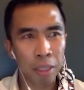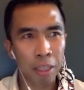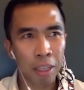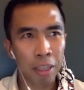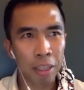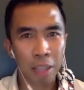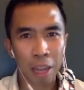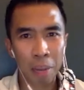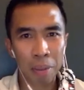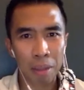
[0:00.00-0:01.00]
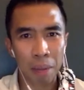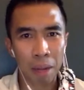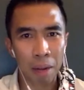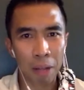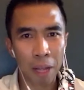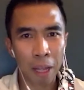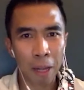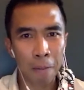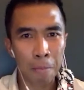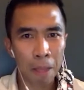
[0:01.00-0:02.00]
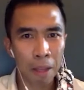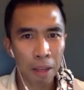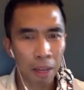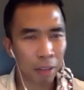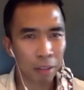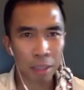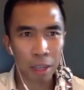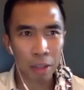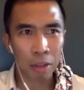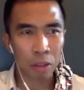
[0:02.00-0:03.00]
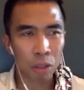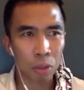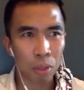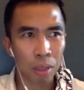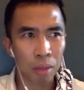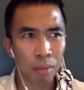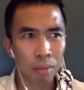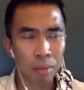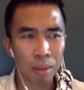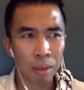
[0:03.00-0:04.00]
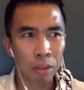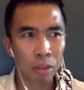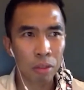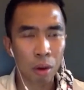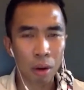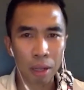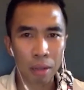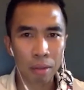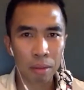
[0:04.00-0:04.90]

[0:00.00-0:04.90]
And then these cameras come out, and like you said, you can shoot in a dark